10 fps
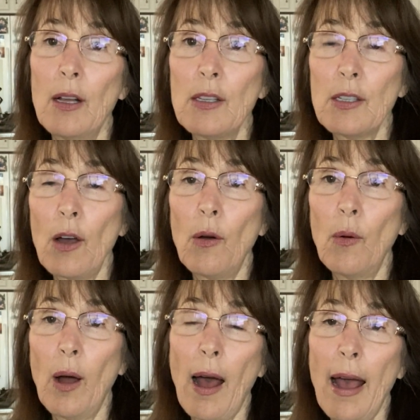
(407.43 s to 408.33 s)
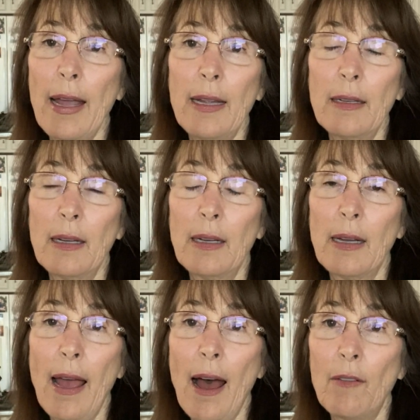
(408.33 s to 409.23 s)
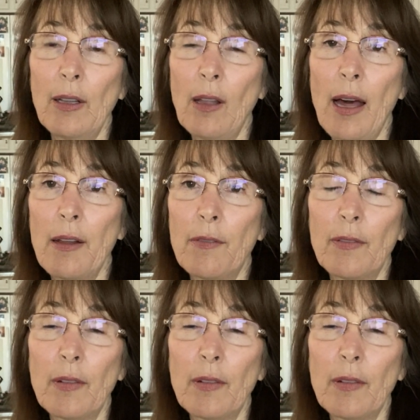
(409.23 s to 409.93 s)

so i have a lot of